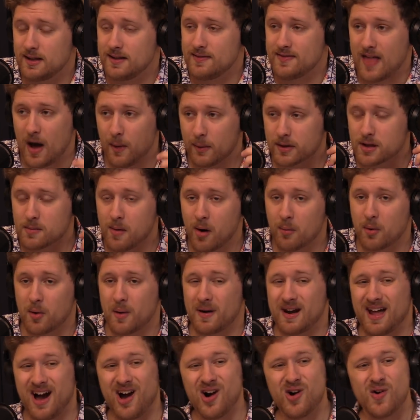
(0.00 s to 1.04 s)
That was a moment where I
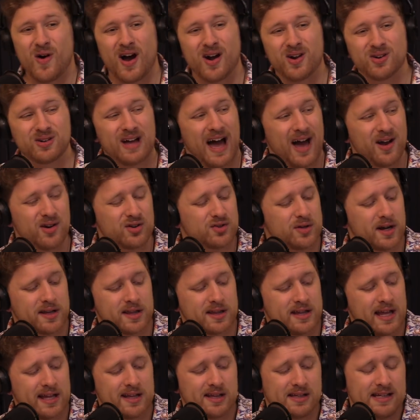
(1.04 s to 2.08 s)
went, oh, I don't trust
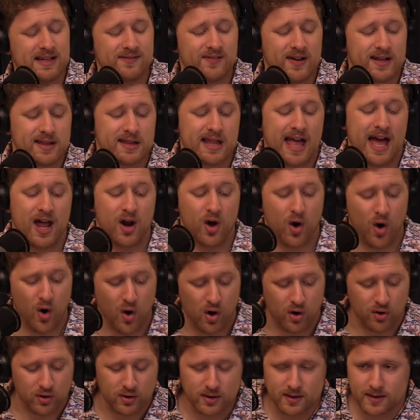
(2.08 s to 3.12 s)
the Saints defense at
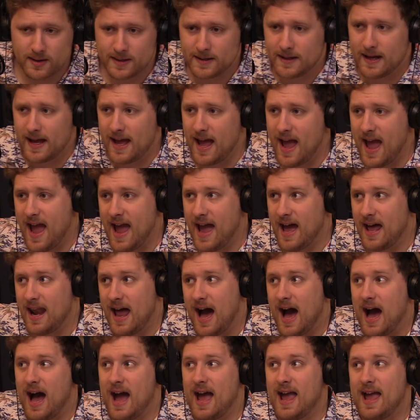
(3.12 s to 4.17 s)
all. And
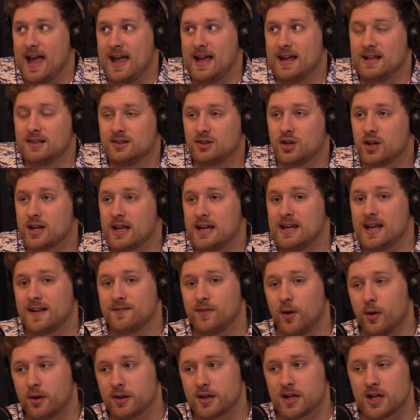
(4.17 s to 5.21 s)
I look at Nick
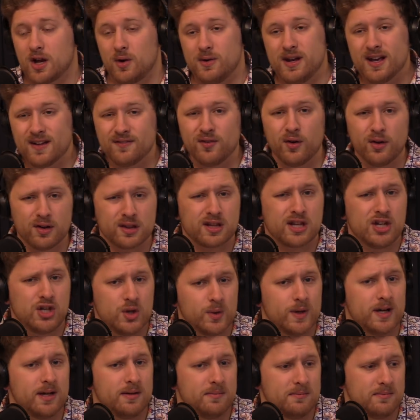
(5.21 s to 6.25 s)
Foles and go, Nick Foles could
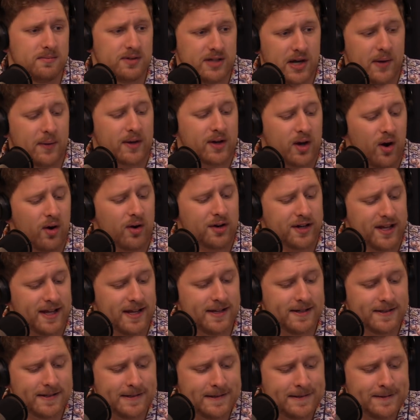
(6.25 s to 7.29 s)
do it. Derek Carr did.